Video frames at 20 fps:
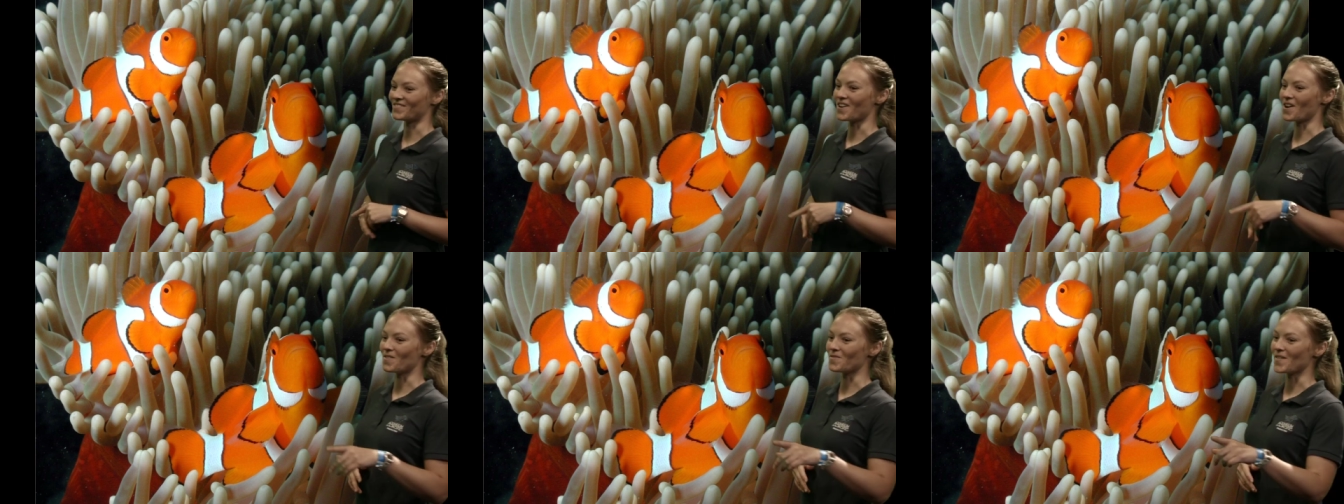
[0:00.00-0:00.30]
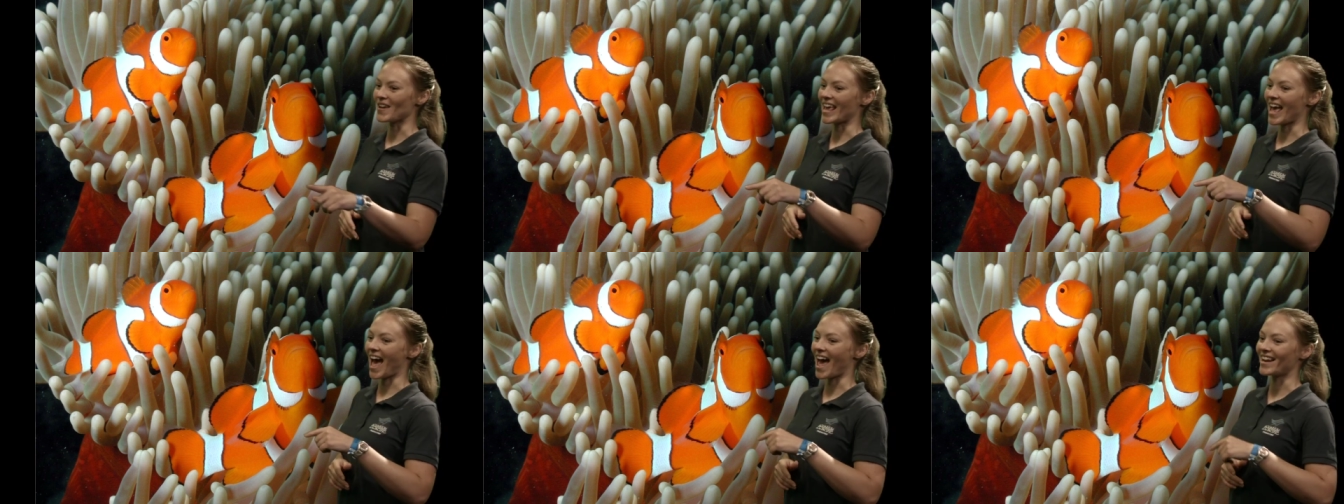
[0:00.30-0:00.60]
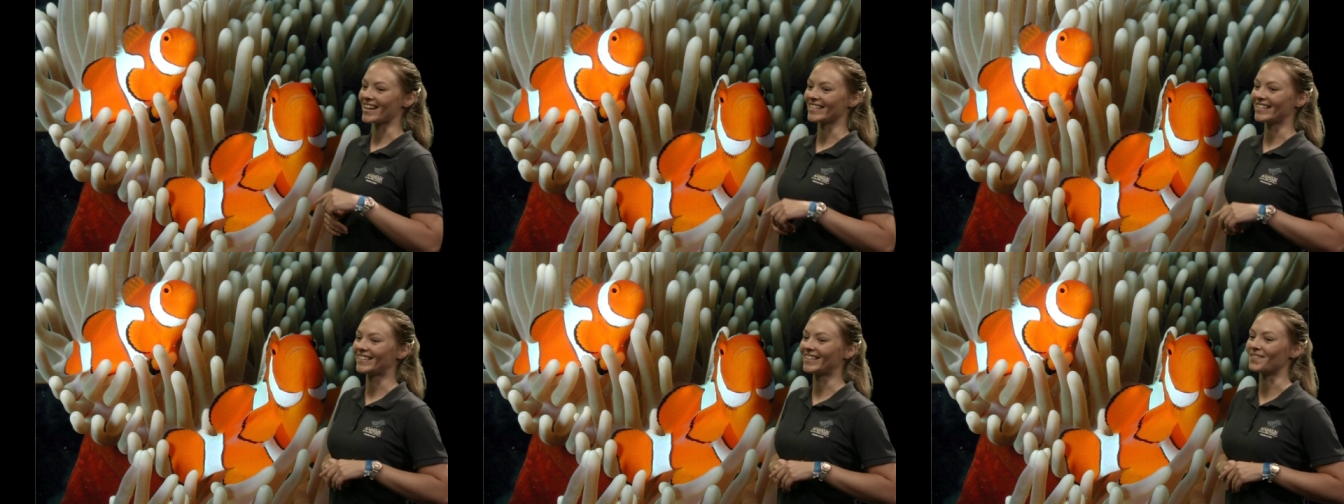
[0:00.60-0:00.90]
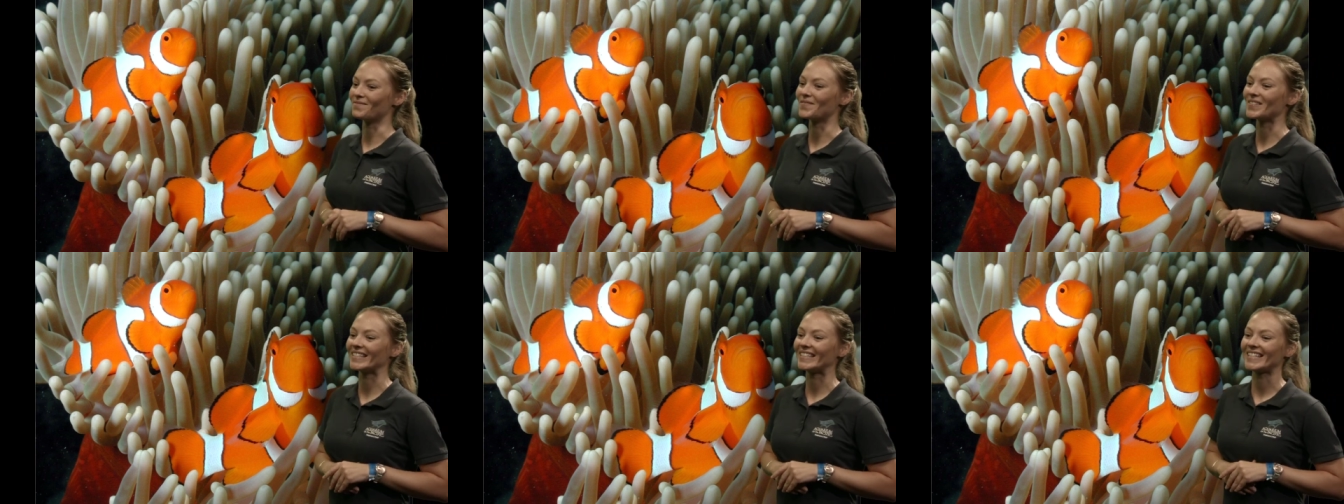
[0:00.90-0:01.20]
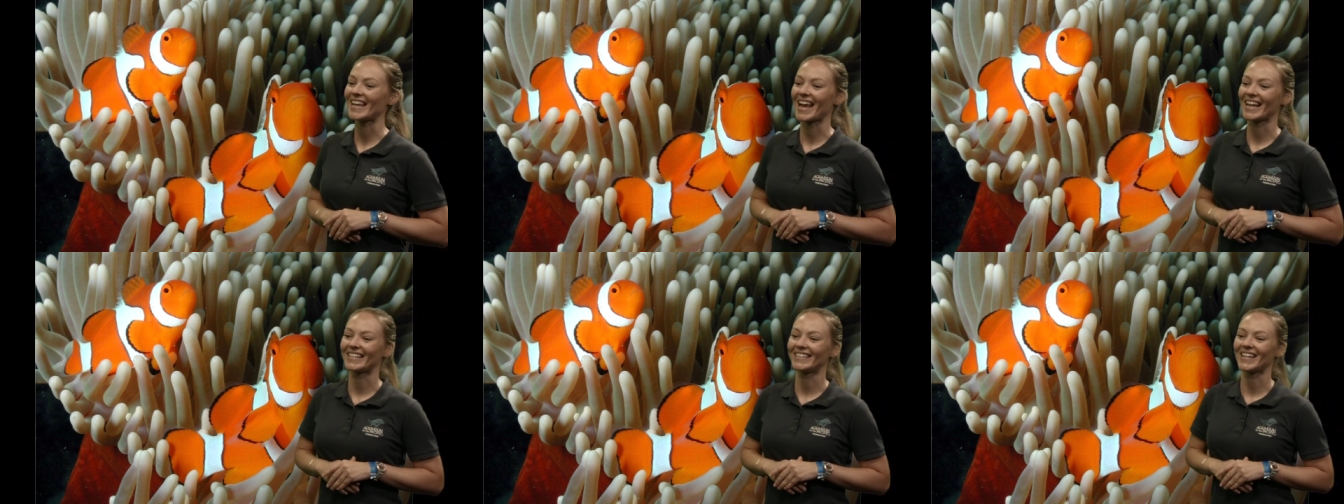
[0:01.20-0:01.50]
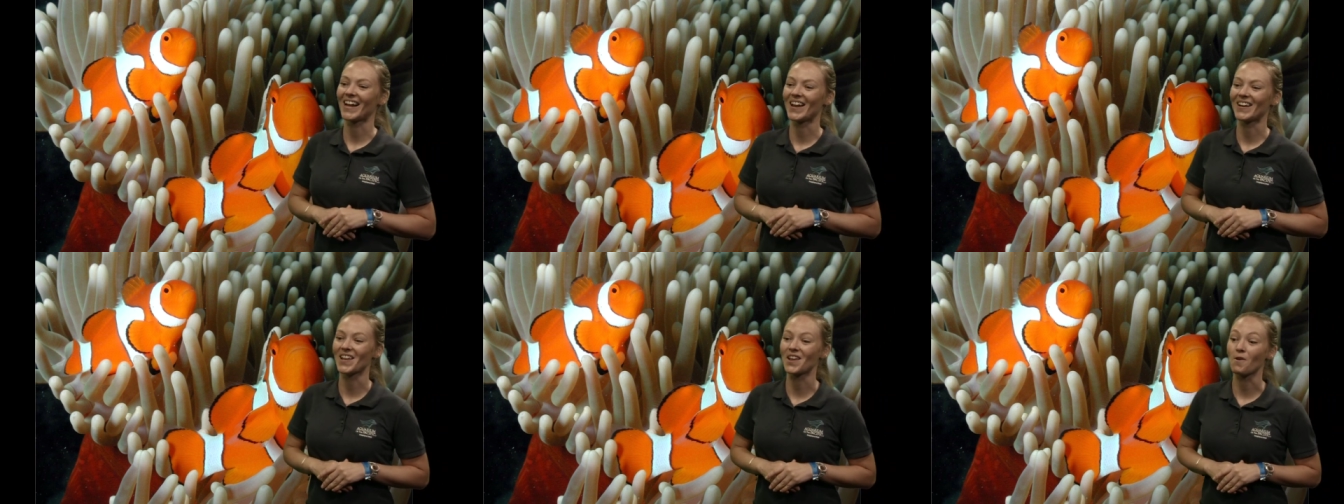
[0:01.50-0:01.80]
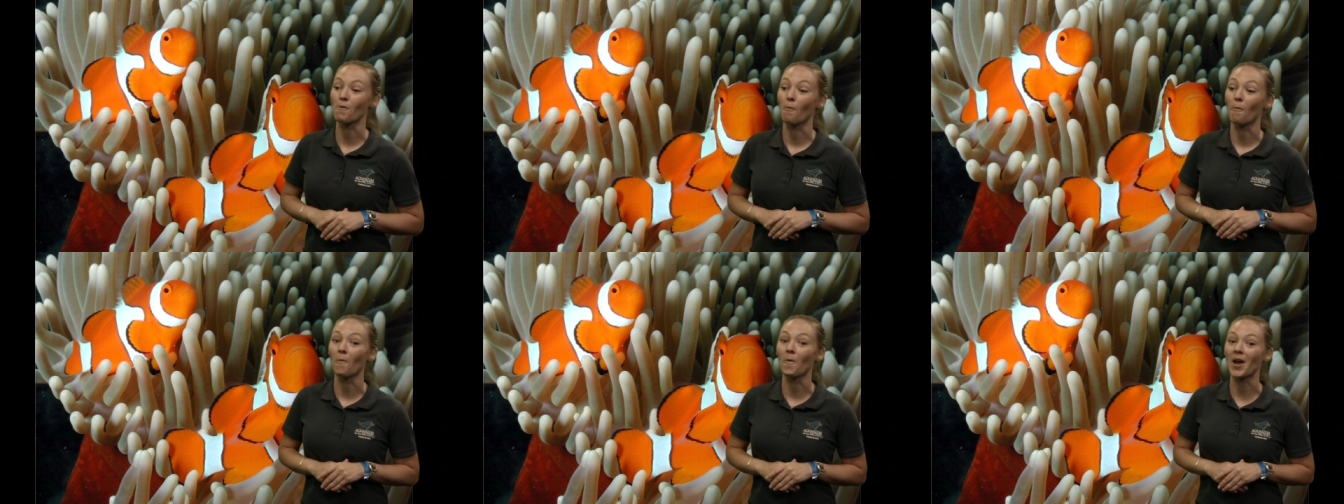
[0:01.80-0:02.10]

well, we had a, someone text on in